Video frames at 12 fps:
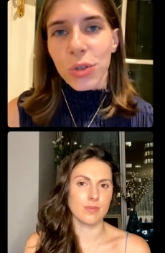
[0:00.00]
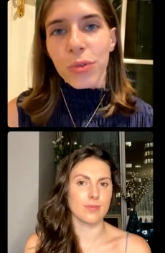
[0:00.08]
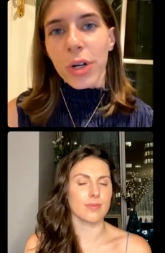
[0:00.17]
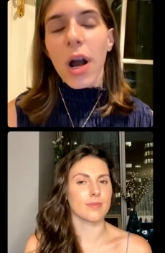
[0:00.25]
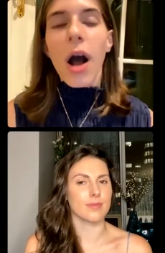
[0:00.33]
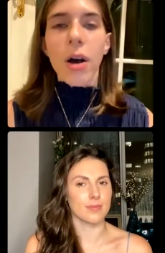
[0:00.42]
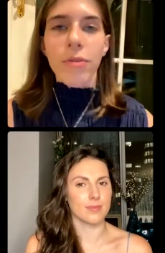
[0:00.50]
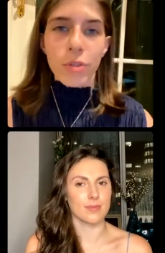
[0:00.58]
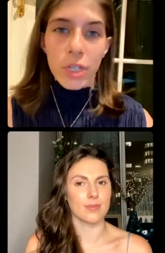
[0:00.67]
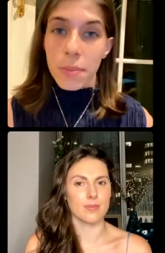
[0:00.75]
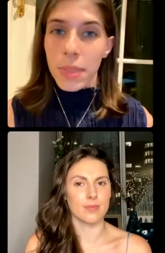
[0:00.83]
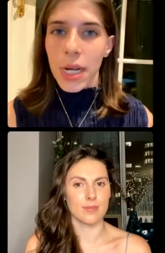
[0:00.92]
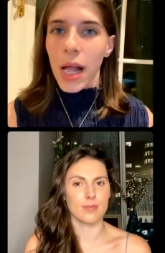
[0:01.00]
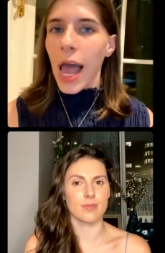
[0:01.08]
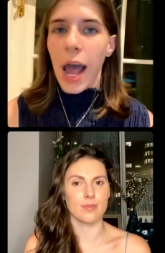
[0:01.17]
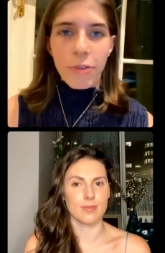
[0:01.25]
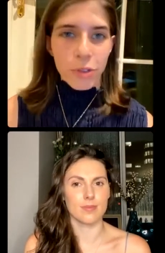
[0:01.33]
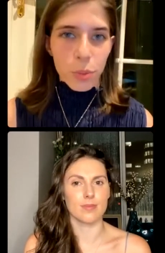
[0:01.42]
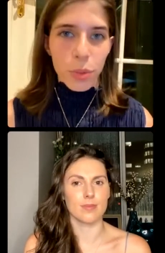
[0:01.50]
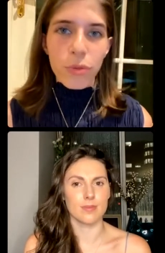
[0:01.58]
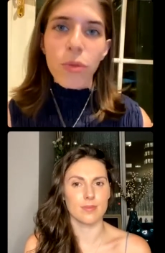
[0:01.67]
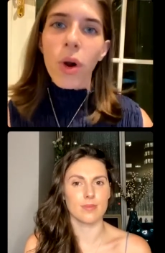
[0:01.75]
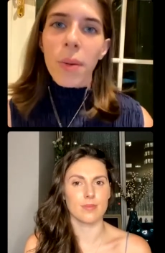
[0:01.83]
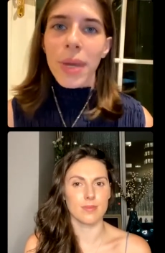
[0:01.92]
Speaker 1: recovery meal after
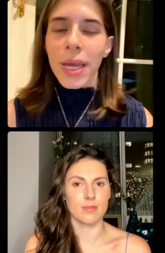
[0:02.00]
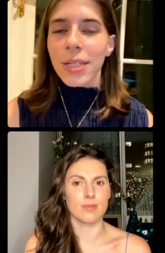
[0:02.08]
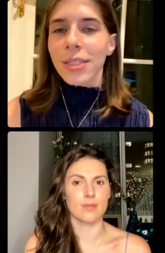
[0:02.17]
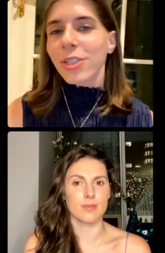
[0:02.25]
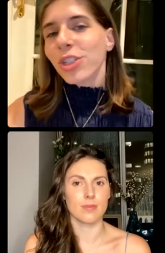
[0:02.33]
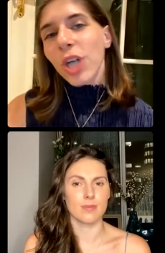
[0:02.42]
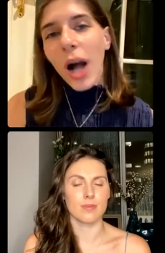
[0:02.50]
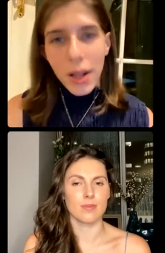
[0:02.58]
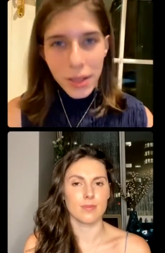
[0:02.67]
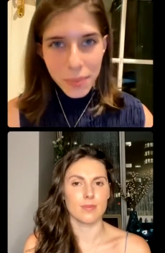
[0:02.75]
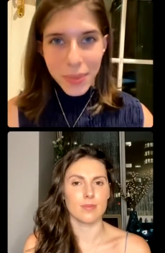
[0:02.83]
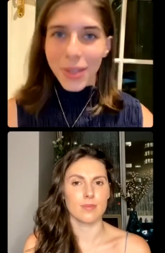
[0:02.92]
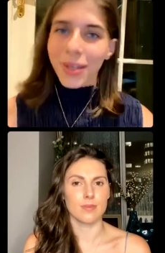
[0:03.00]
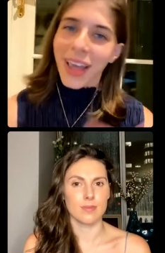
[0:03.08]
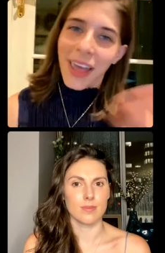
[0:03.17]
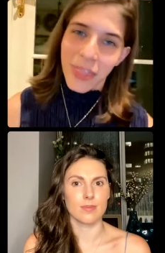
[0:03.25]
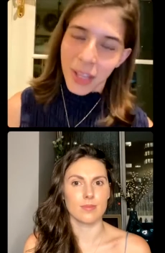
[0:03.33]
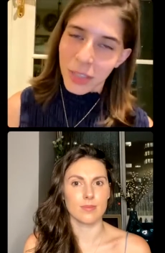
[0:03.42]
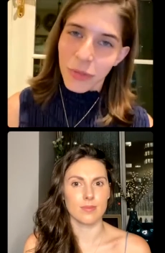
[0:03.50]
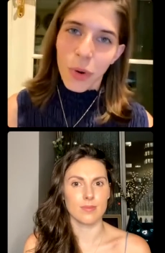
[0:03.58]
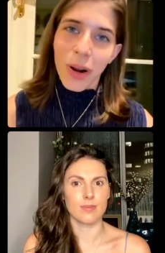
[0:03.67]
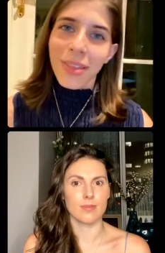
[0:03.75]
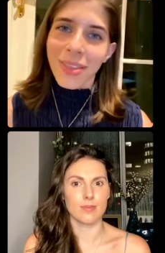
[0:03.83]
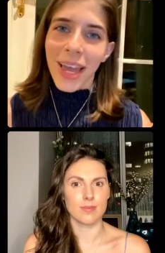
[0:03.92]
performance, chocolate milk, and thus
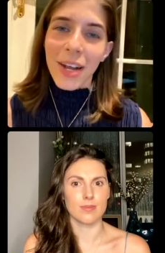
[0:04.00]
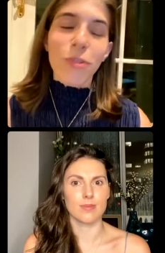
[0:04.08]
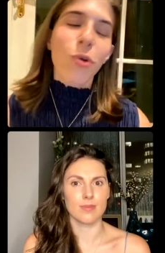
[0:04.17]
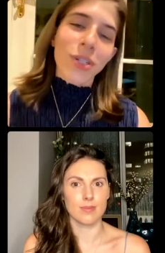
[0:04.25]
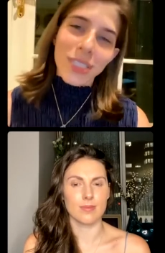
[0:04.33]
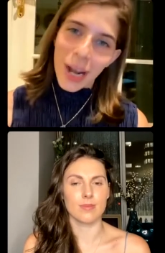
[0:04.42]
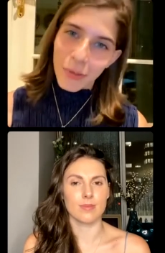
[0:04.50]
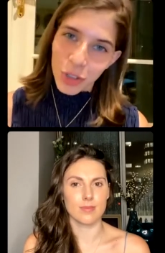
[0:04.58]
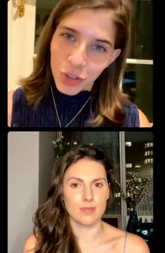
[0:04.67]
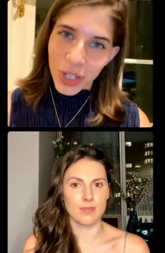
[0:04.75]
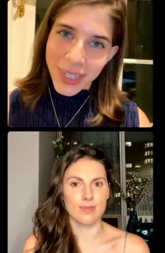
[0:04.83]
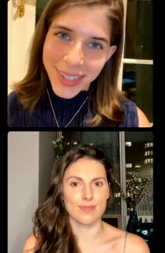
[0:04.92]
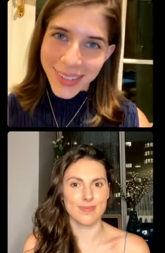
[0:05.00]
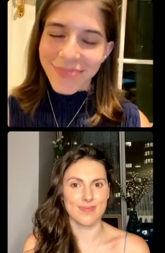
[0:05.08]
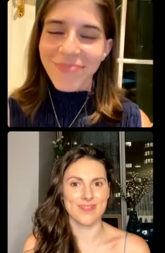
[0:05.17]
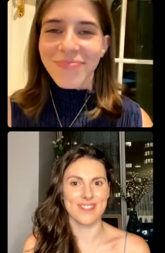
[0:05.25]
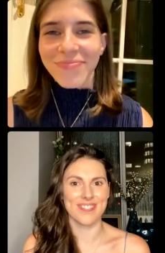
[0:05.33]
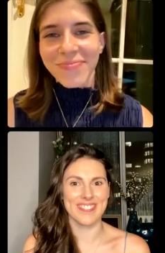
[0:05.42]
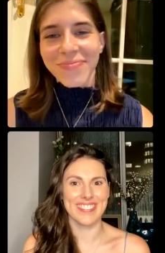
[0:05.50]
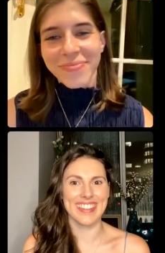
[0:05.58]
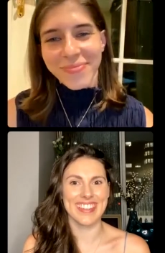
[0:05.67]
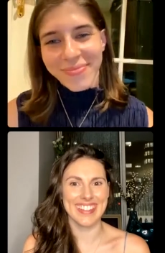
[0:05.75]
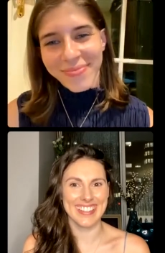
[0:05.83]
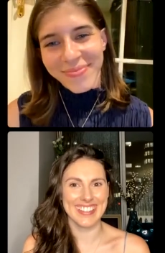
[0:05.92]
forth. And of course, not restricting.
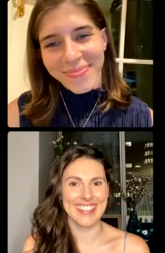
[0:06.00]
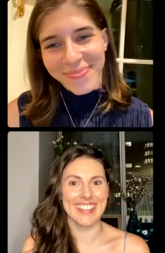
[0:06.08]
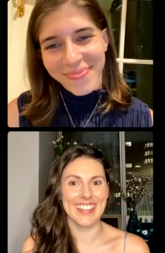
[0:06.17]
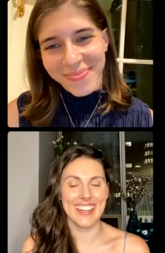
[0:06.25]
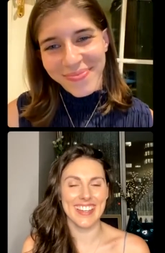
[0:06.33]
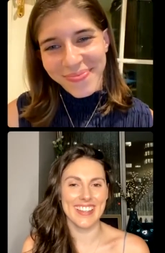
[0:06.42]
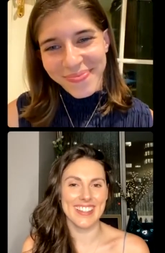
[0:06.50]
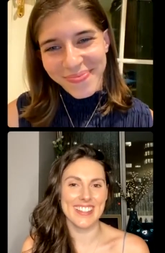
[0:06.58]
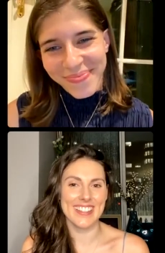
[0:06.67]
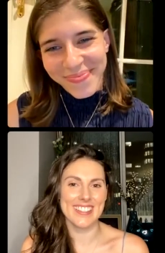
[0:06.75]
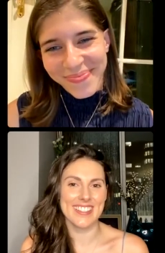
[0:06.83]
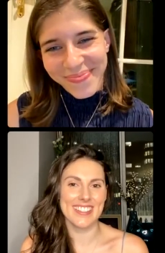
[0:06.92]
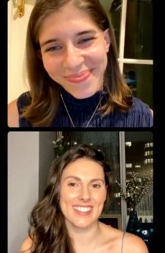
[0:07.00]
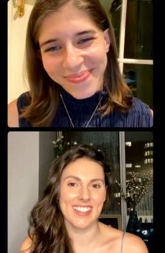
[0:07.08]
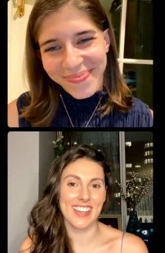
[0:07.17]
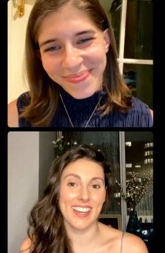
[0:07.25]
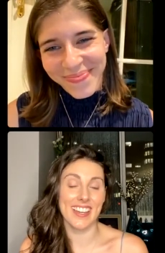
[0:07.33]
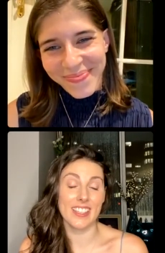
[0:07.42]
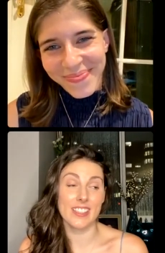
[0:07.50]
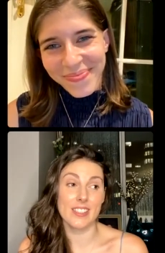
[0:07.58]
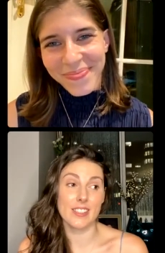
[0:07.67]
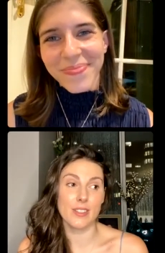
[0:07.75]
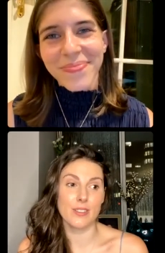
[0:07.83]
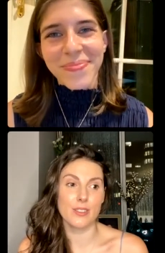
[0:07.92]
Speaker 2: Yes. Yeah, it's
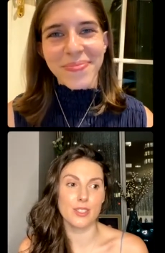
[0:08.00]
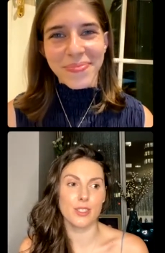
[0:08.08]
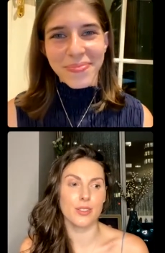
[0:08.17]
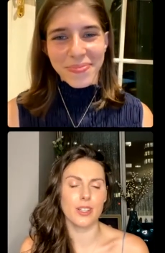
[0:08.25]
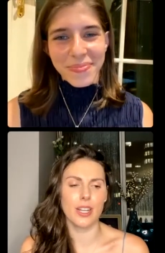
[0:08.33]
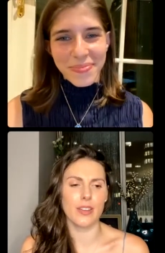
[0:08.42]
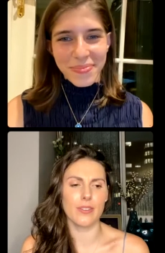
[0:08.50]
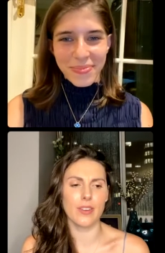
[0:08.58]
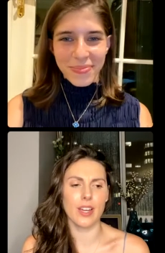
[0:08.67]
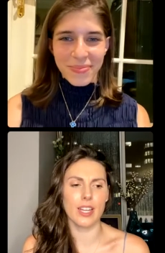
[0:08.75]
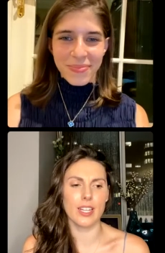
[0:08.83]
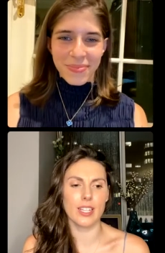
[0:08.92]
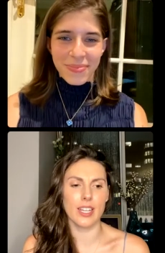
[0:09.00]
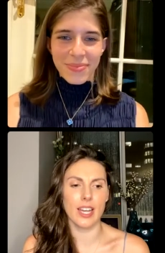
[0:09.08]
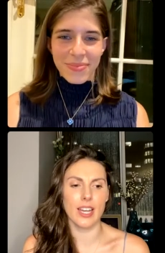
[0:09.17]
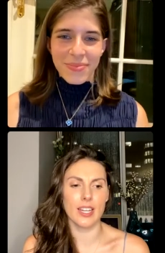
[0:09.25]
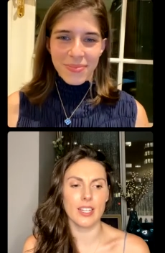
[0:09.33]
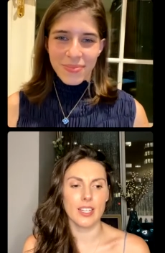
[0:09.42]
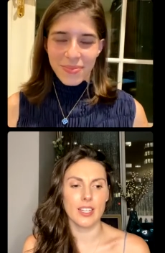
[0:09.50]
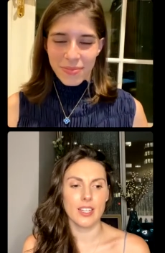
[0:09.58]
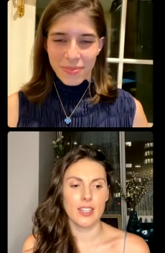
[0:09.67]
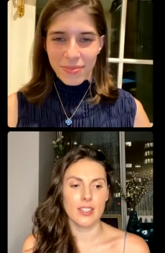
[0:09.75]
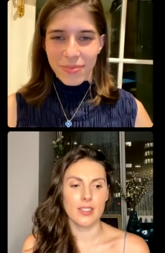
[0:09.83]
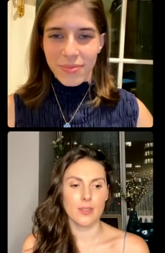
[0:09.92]
so true. And I find that,
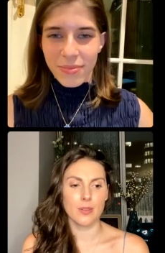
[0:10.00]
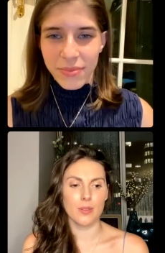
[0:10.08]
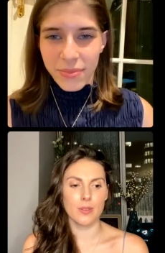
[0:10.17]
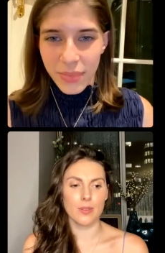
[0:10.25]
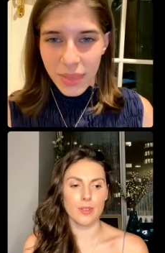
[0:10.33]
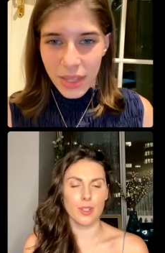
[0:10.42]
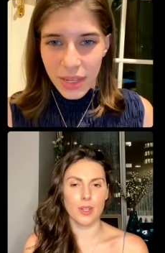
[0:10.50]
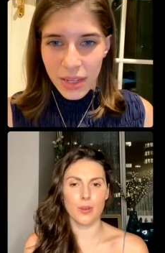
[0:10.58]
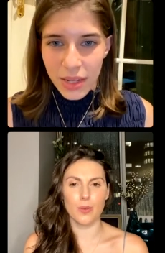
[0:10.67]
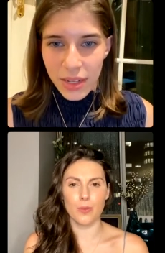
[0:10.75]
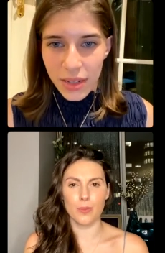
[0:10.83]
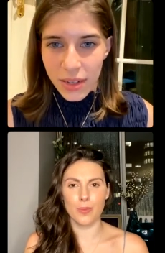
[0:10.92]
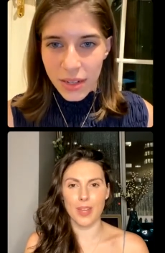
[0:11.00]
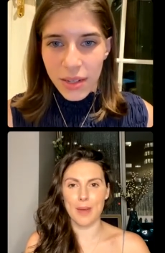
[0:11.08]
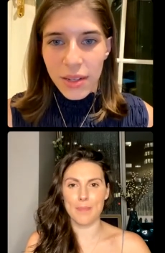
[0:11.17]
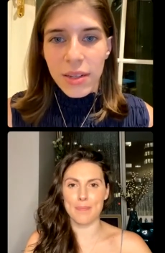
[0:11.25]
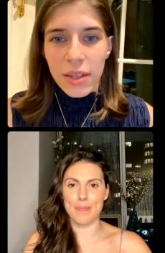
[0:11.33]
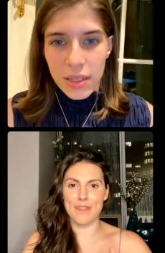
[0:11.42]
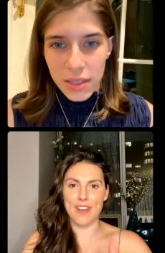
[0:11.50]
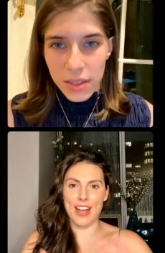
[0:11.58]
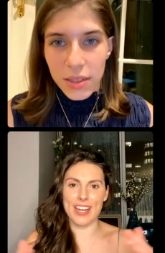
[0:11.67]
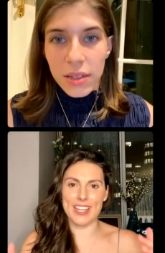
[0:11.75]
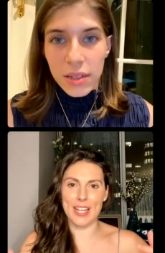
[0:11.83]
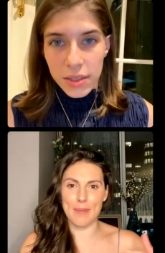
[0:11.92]
you know, that finding that